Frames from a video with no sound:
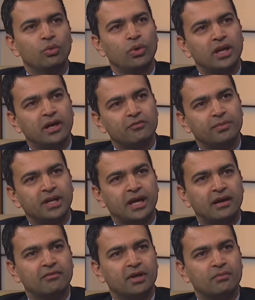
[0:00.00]
well, I've been
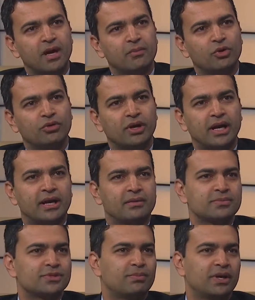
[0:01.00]
having
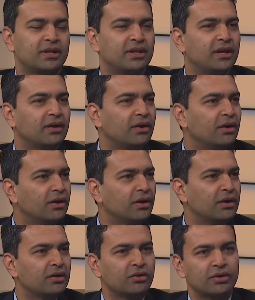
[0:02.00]
mammograms, but they
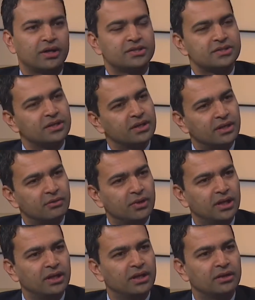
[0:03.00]
hurt or it's
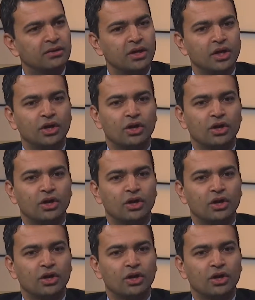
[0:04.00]
inconvenient.